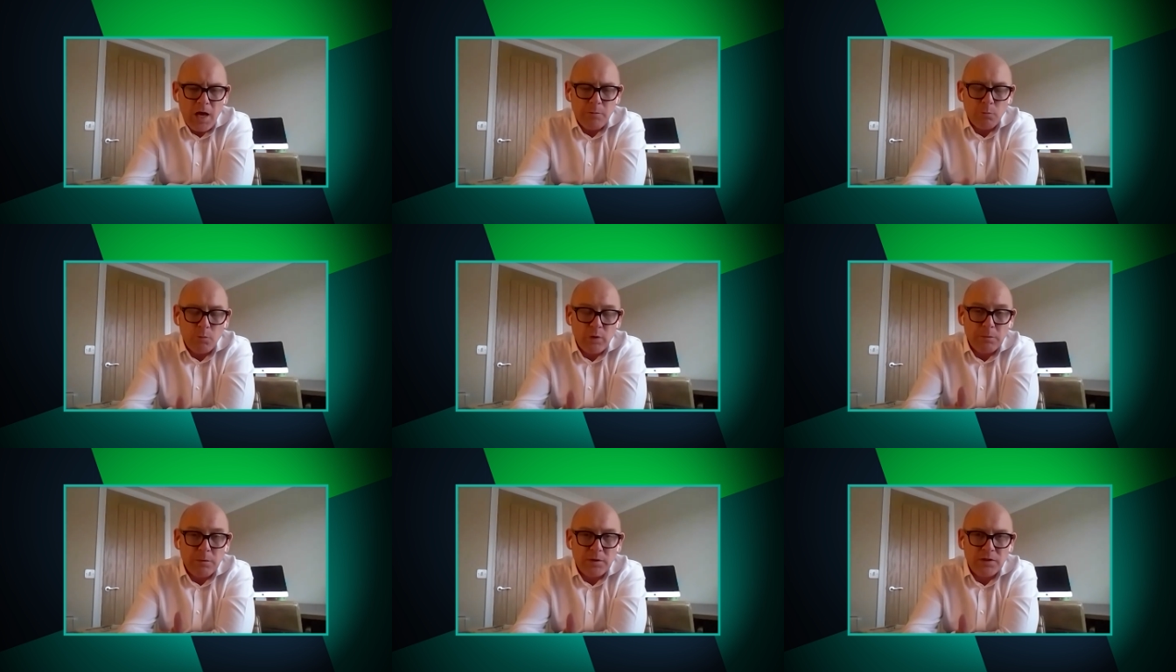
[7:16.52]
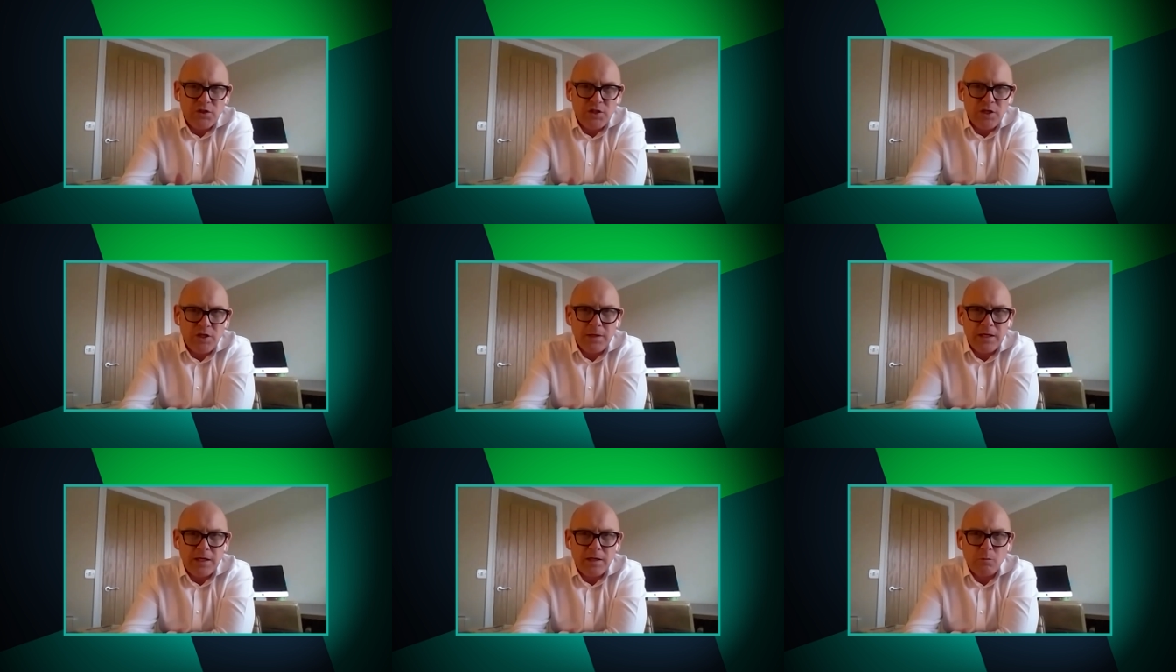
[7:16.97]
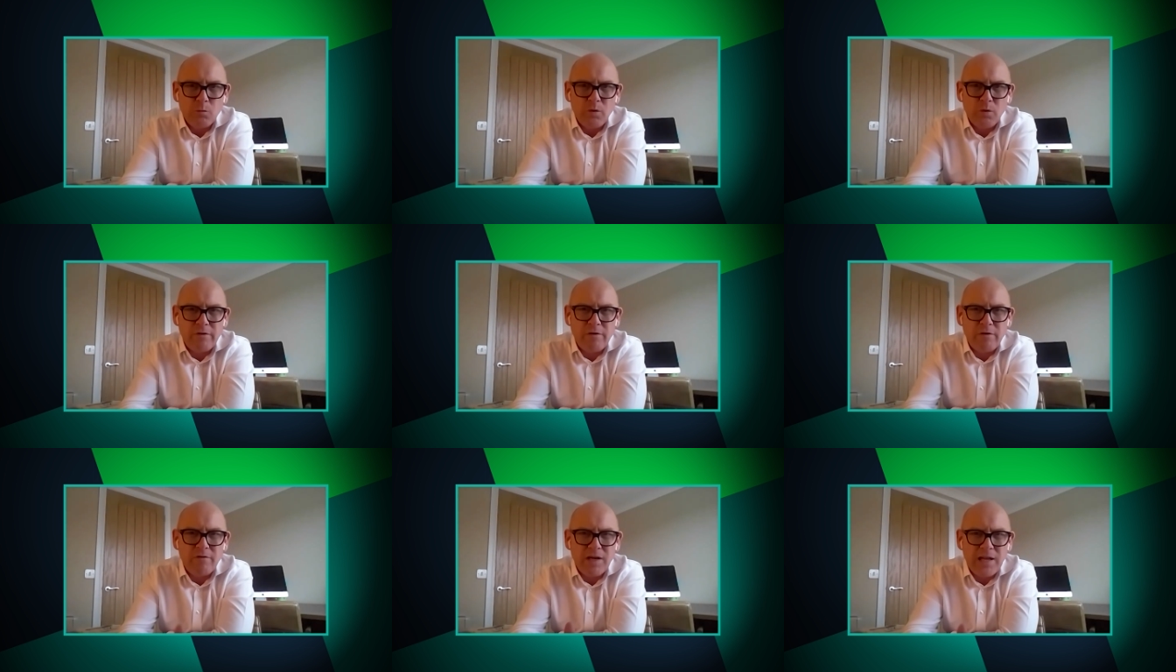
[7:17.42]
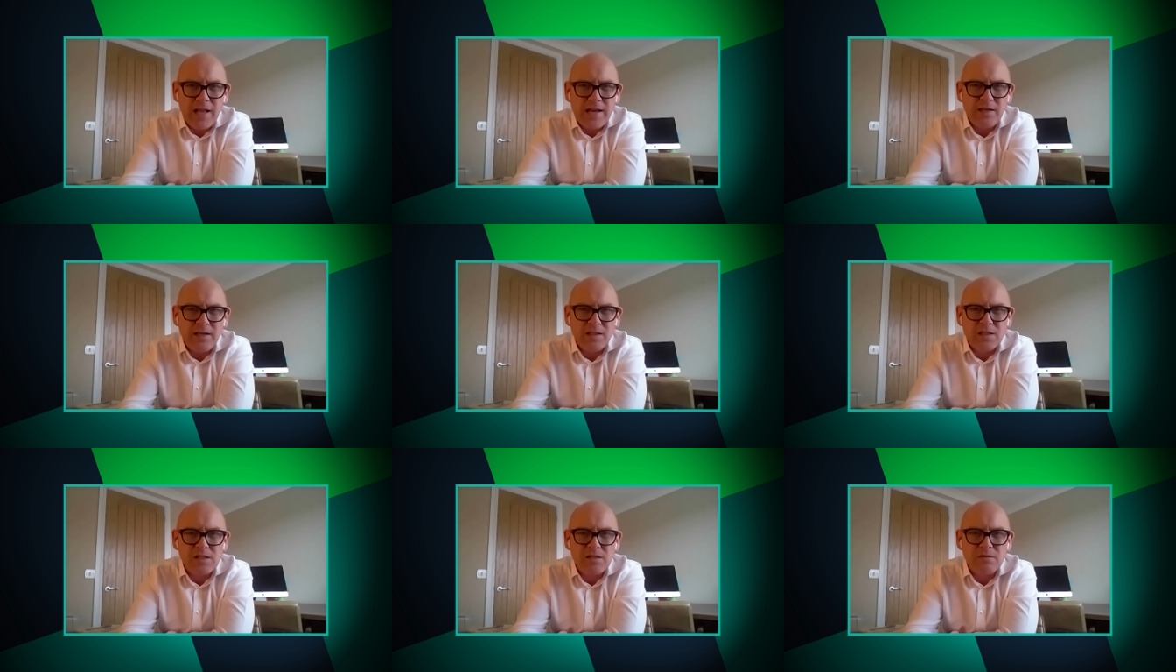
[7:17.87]
And we will do it with a
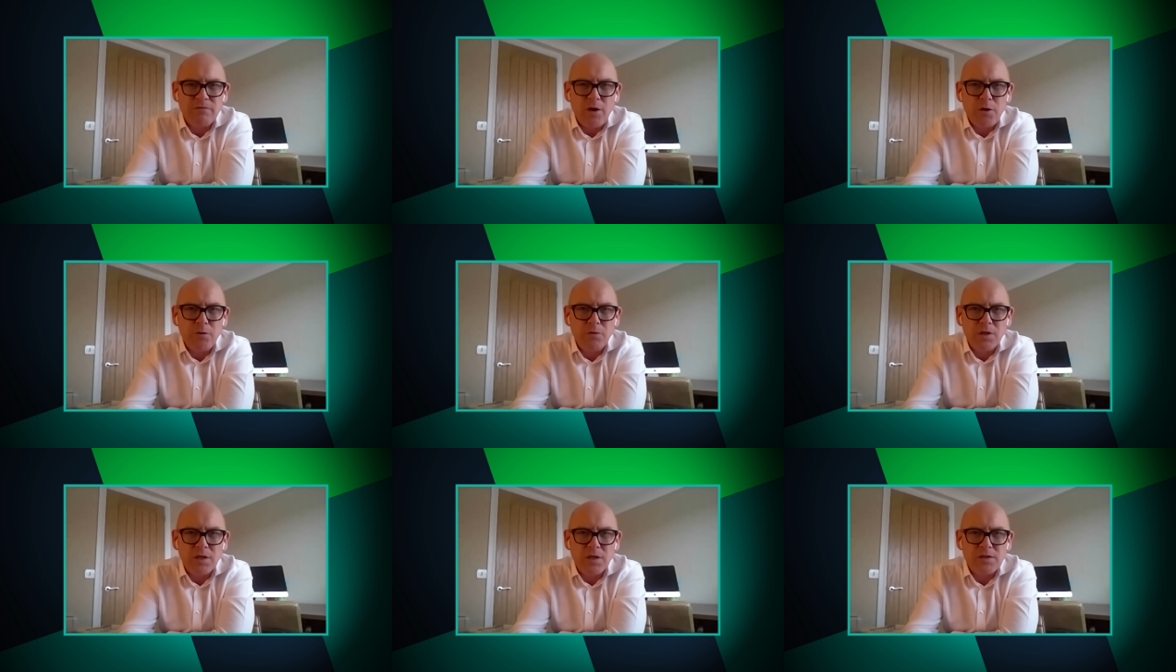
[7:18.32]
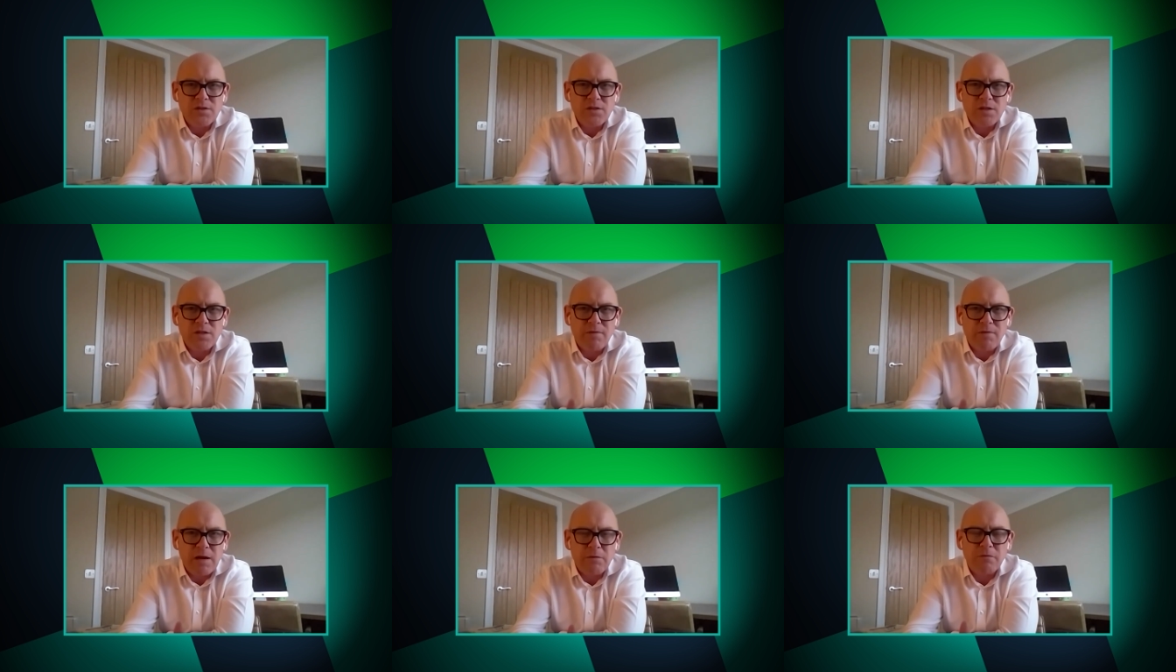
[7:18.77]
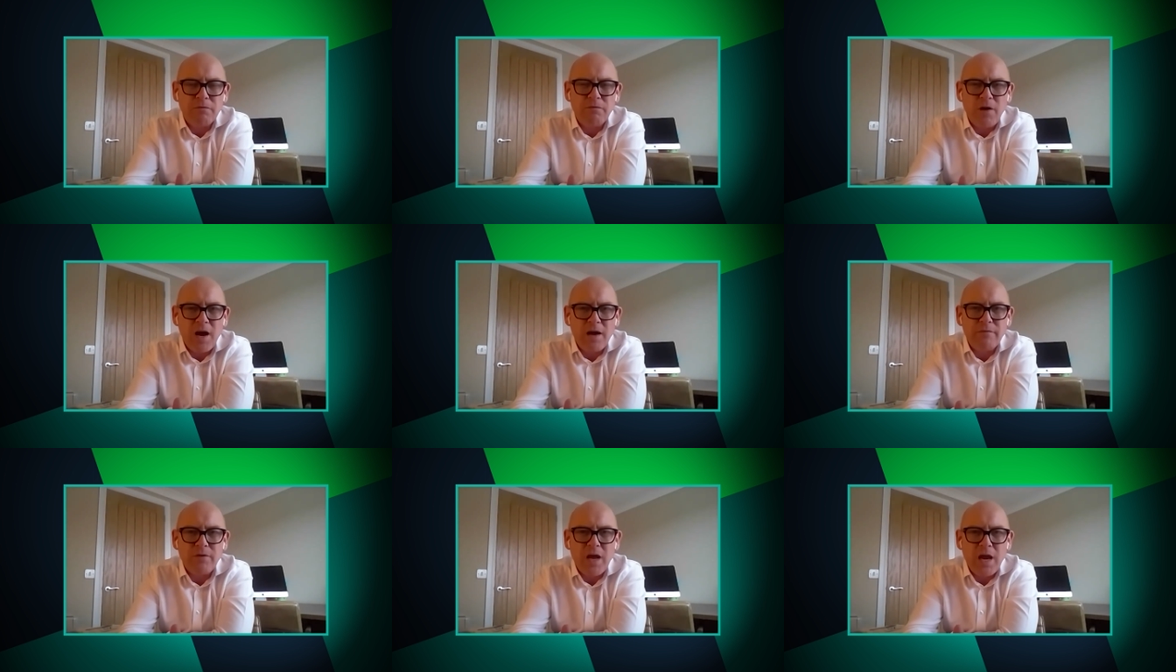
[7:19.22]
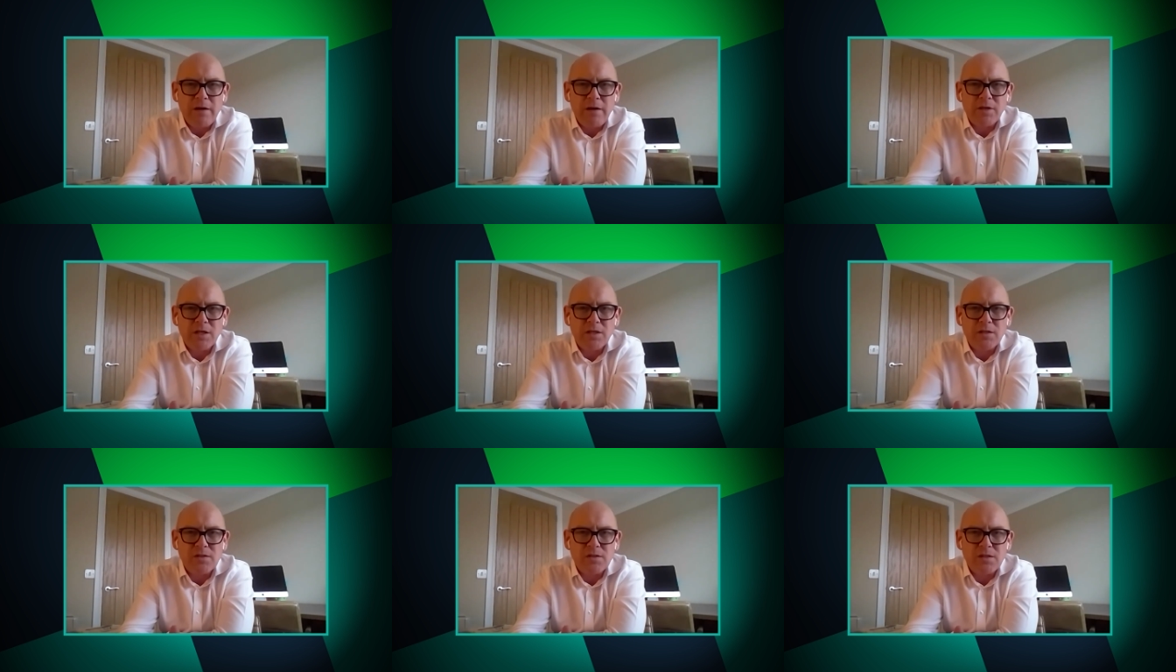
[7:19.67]
relentless focus around five
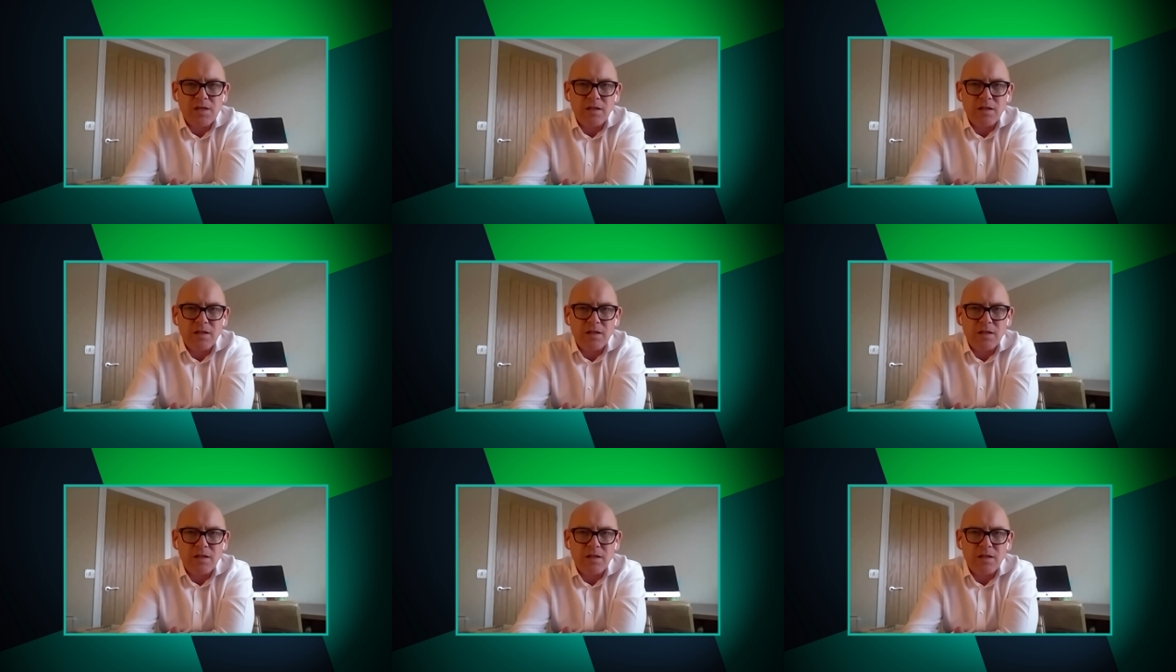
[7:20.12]
areas.